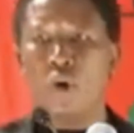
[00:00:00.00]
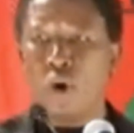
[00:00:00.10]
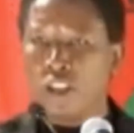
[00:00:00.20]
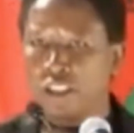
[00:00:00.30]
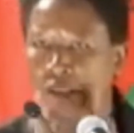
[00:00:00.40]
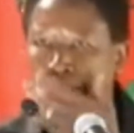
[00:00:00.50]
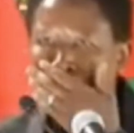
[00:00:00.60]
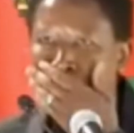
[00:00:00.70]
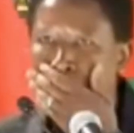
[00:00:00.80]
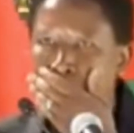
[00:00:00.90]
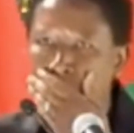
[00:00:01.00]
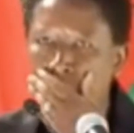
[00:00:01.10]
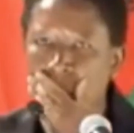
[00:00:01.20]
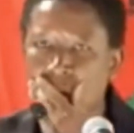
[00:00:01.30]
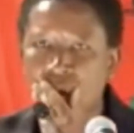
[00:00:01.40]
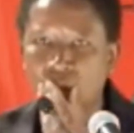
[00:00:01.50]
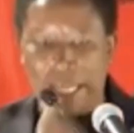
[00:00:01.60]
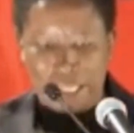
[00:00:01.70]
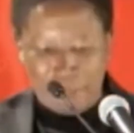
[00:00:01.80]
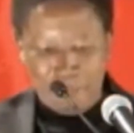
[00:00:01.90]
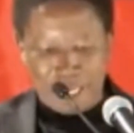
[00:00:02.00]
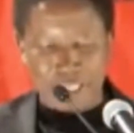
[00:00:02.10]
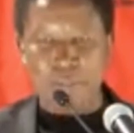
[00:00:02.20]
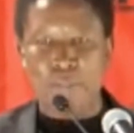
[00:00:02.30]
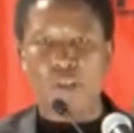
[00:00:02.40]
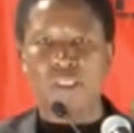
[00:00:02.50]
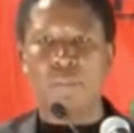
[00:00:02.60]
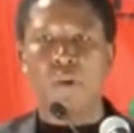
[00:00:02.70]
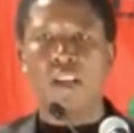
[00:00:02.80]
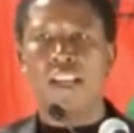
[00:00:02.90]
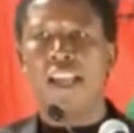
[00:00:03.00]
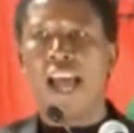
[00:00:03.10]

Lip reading: the whole thing so that they make it impossible.